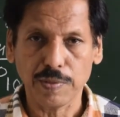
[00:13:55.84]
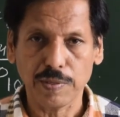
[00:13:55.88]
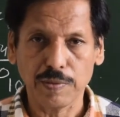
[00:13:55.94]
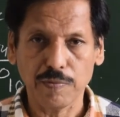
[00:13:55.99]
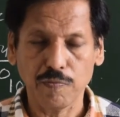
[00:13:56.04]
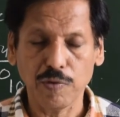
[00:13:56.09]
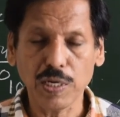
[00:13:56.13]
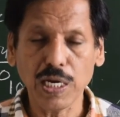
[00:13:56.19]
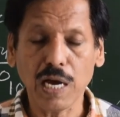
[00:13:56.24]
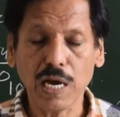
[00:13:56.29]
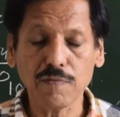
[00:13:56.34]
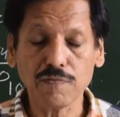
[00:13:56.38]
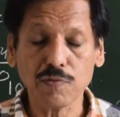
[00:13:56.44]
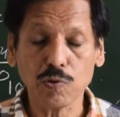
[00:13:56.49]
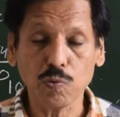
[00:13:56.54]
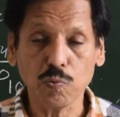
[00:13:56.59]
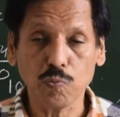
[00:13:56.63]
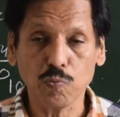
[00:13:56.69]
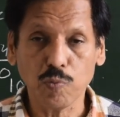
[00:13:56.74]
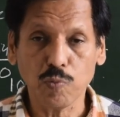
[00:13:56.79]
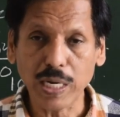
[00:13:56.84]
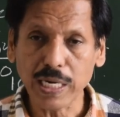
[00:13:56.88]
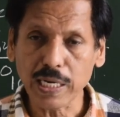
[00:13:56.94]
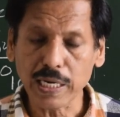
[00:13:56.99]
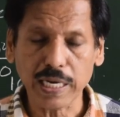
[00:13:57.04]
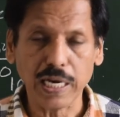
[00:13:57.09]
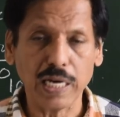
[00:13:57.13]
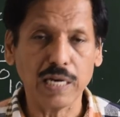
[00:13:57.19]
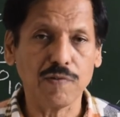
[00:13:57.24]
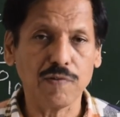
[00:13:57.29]
We have to very
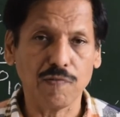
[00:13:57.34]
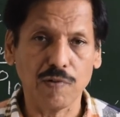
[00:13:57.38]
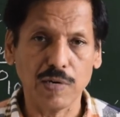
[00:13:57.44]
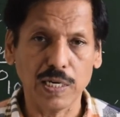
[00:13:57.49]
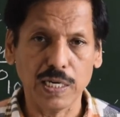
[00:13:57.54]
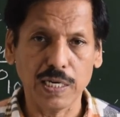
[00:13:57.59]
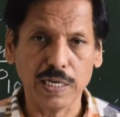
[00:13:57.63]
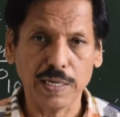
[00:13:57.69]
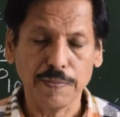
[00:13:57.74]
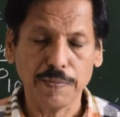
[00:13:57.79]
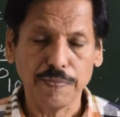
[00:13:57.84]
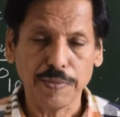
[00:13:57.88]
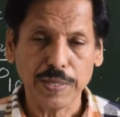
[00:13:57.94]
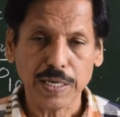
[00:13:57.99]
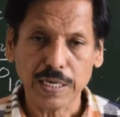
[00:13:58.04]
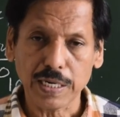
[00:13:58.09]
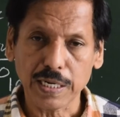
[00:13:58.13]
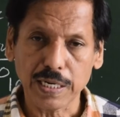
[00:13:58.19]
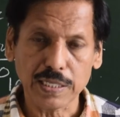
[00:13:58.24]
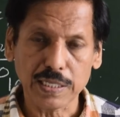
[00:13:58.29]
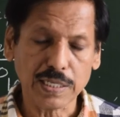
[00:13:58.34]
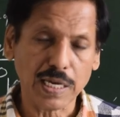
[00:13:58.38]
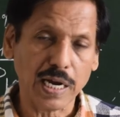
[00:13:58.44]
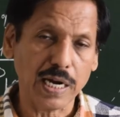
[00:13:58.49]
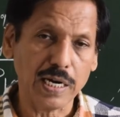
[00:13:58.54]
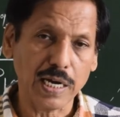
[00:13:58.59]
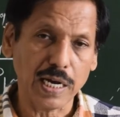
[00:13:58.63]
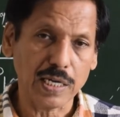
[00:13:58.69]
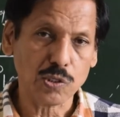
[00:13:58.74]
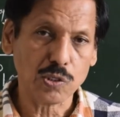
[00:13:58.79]
carefully decide
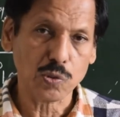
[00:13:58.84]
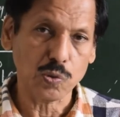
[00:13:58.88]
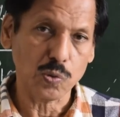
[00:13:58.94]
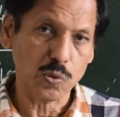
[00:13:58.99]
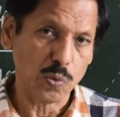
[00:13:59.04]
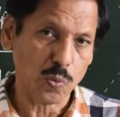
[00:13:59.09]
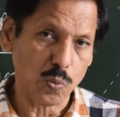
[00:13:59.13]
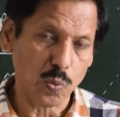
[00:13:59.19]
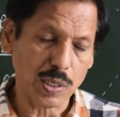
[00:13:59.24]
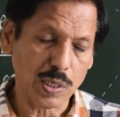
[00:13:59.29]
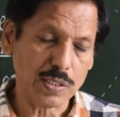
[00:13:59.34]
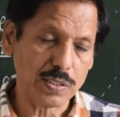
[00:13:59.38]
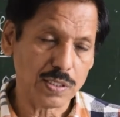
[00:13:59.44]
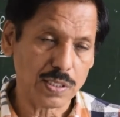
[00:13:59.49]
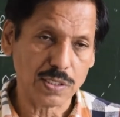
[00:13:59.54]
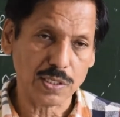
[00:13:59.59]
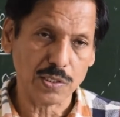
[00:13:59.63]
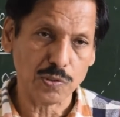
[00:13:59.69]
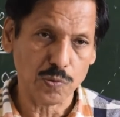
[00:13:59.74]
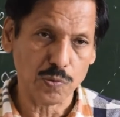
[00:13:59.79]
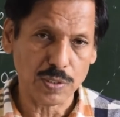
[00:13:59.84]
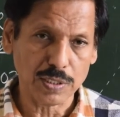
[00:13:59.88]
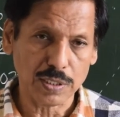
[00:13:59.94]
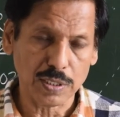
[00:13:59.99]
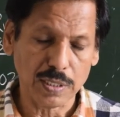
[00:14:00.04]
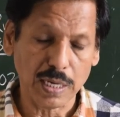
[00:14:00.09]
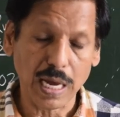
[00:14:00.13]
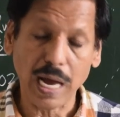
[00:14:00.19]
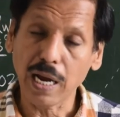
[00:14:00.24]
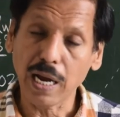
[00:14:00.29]
as to what is the situation
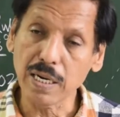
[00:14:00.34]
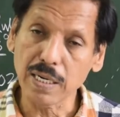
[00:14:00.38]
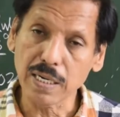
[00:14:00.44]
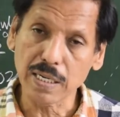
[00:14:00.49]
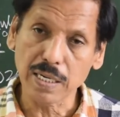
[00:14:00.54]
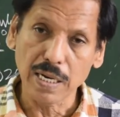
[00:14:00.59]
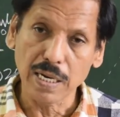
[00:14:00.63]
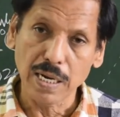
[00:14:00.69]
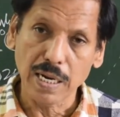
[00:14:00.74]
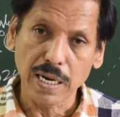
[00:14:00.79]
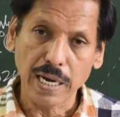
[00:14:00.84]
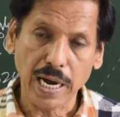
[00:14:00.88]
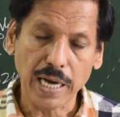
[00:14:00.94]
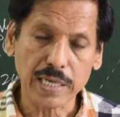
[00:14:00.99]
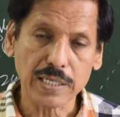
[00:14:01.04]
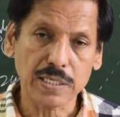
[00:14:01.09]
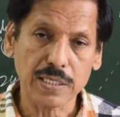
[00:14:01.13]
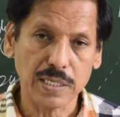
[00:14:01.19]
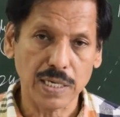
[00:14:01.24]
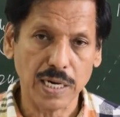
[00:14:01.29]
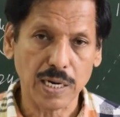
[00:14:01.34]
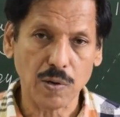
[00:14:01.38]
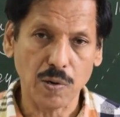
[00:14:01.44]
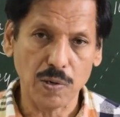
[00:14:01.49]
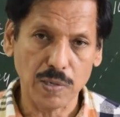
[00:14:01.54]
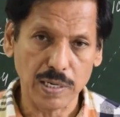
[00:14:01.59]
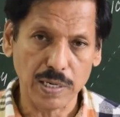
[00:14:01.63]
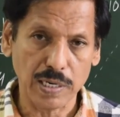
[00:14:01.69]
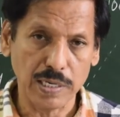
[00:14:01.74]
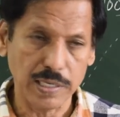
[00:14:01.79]
and act
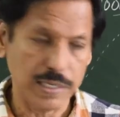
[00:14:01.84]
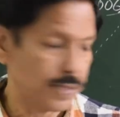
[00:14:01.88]
accordingly.